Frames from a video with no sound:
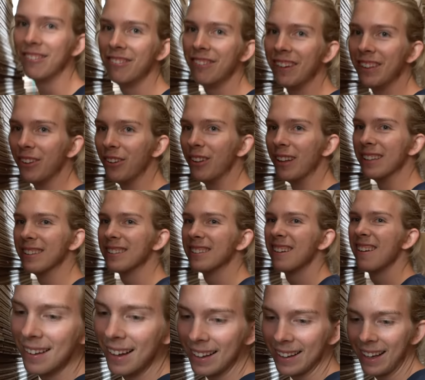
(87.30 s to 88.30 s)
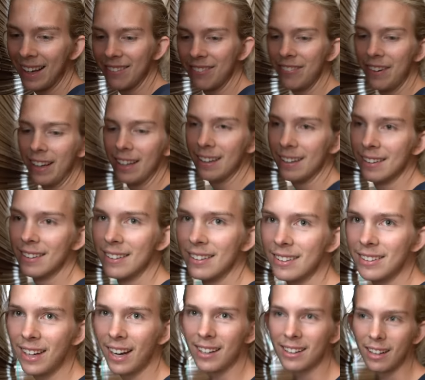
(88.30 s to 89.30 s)
can fit through this. I can't fit.
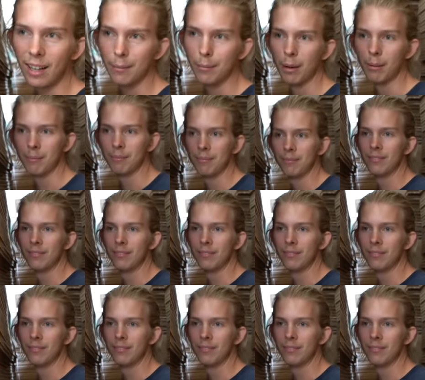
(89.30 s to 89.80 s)
Should I climb up?